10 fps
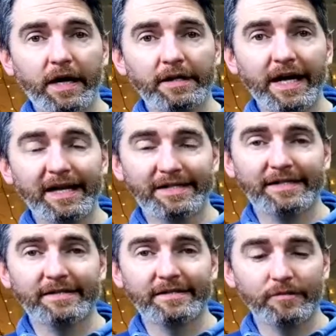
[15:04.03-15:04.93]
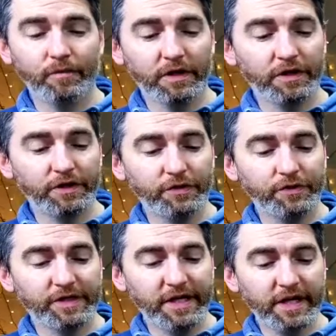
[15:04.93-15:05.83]
Next, we're going to do
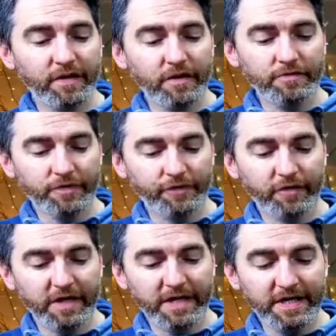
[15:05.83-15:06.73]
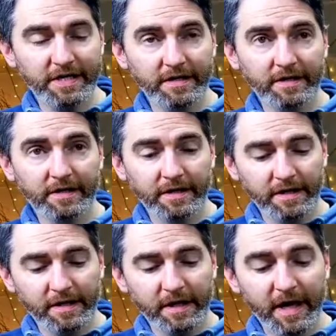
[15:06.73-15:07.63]
0, 3,
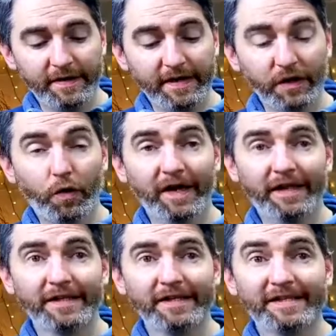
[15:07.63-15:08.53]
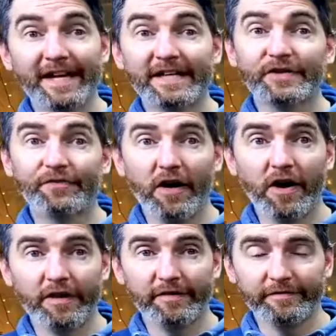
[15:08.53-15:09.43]
and then a quick 6, 5.
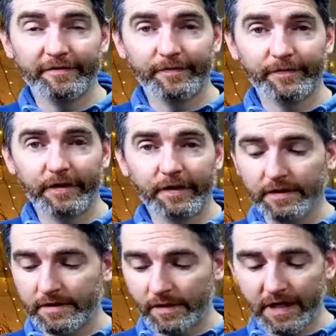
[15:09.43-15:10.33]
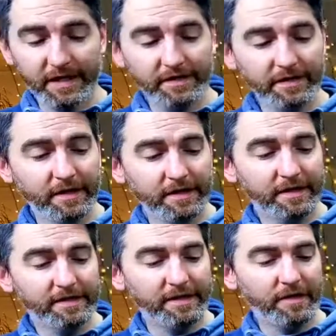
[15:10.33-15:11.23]
So again,
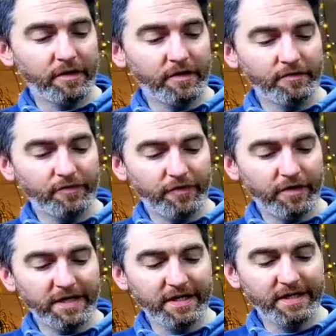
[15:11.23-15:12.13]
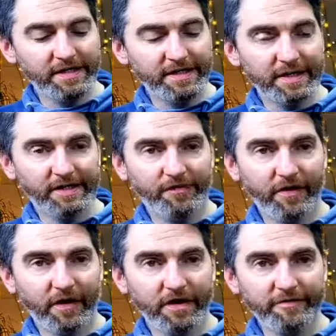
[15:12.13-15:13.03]
that's 0, 3, 6,
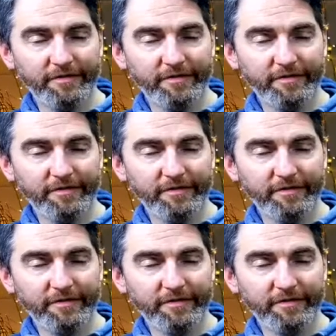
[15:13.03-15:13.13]
5.